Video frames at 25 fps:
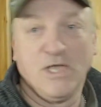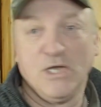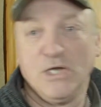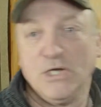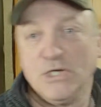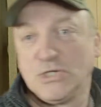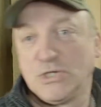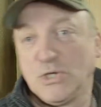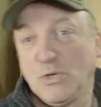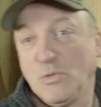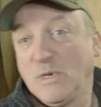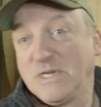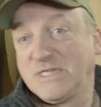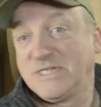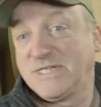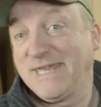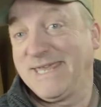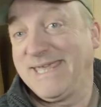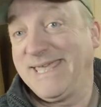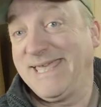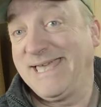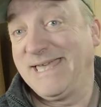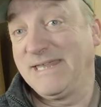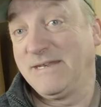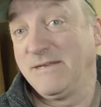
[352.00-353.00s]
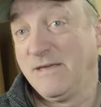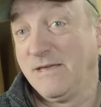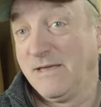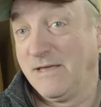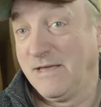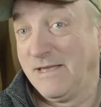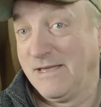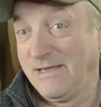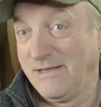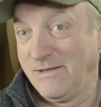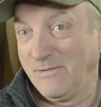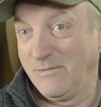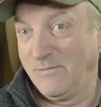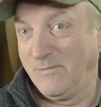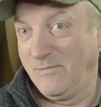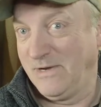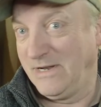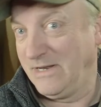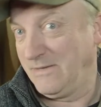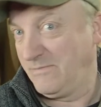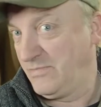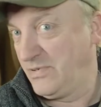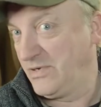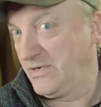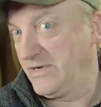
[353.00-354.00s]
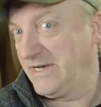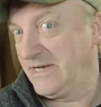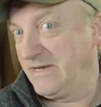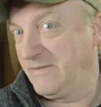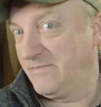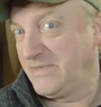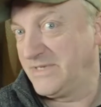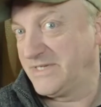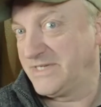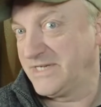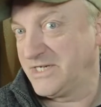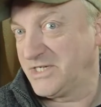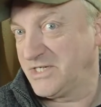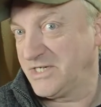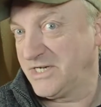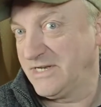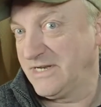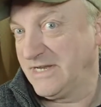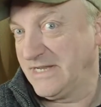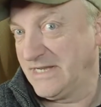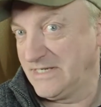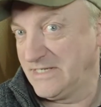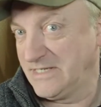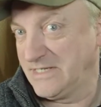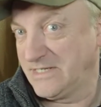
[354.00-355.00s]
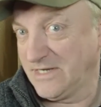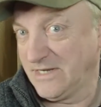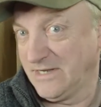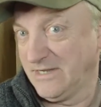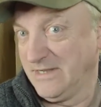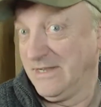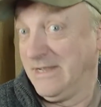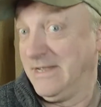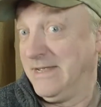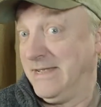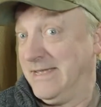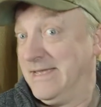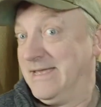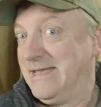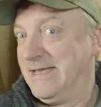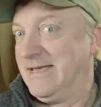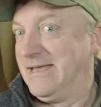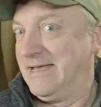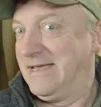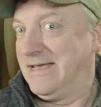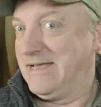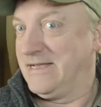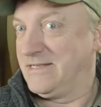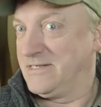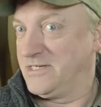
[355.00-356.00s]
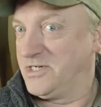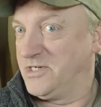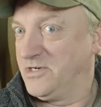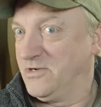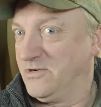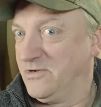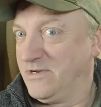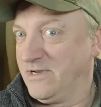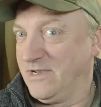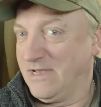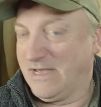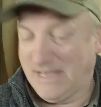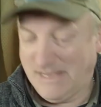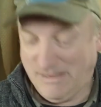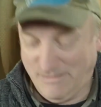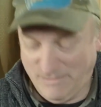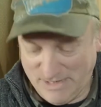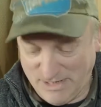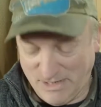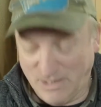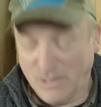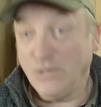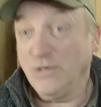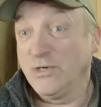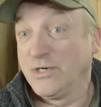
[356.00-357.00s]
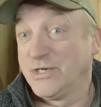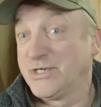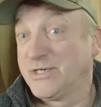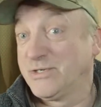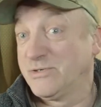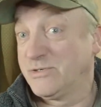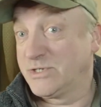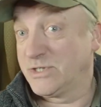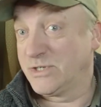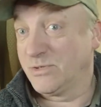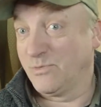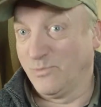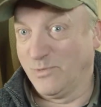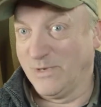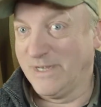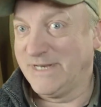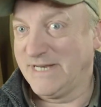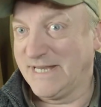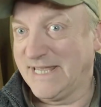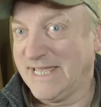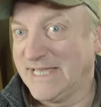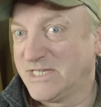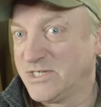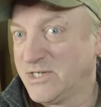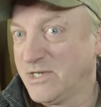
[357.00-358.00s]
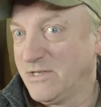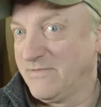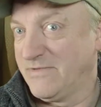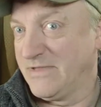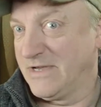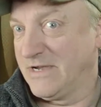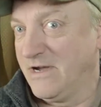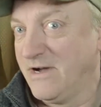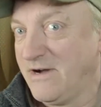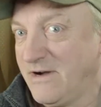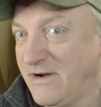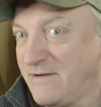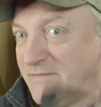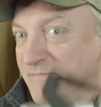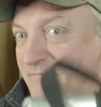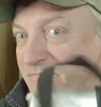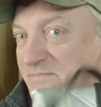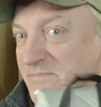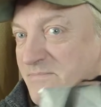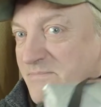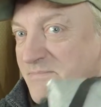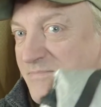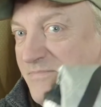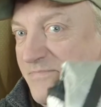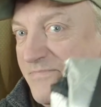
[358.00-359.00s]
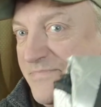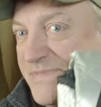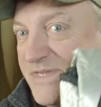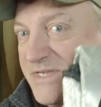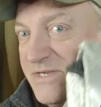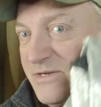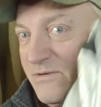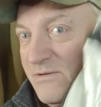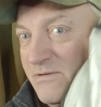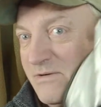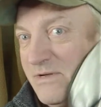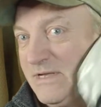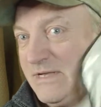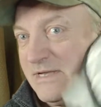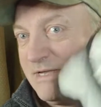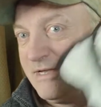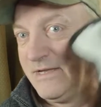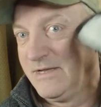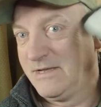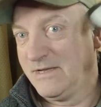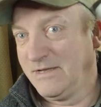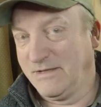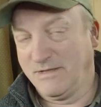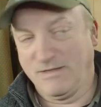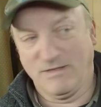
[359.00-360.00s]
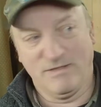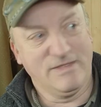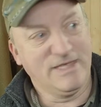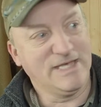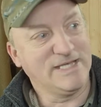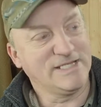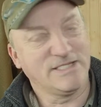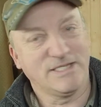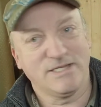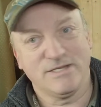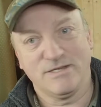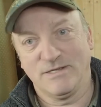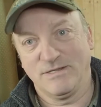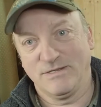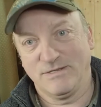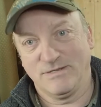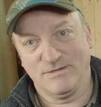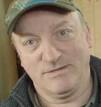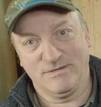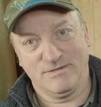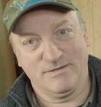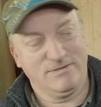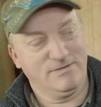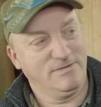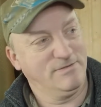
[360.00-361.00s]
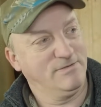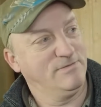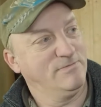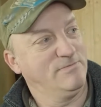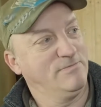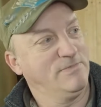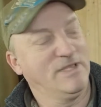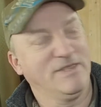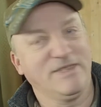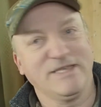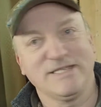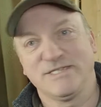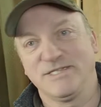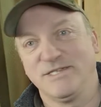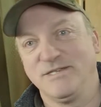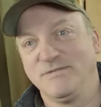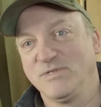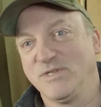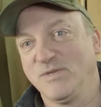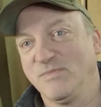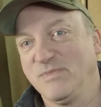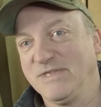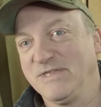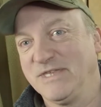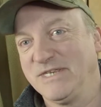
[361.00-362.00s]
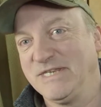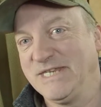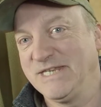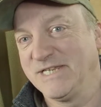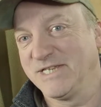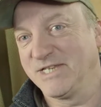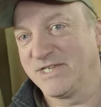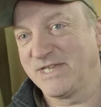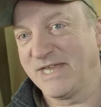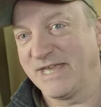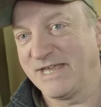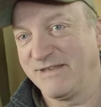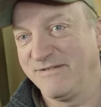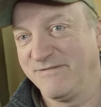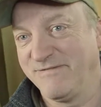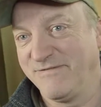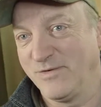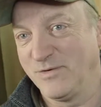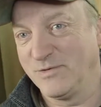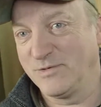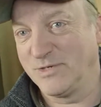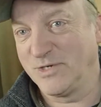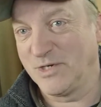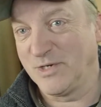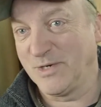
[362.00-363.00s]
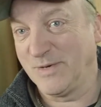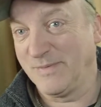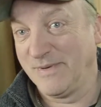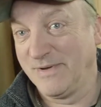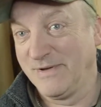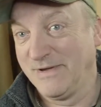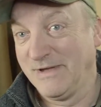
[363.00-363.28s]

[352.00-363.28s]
So once again, we'll put it in position and I'll show you how it looks when it gets on the car. So that seems to be the neatest I can fold it up.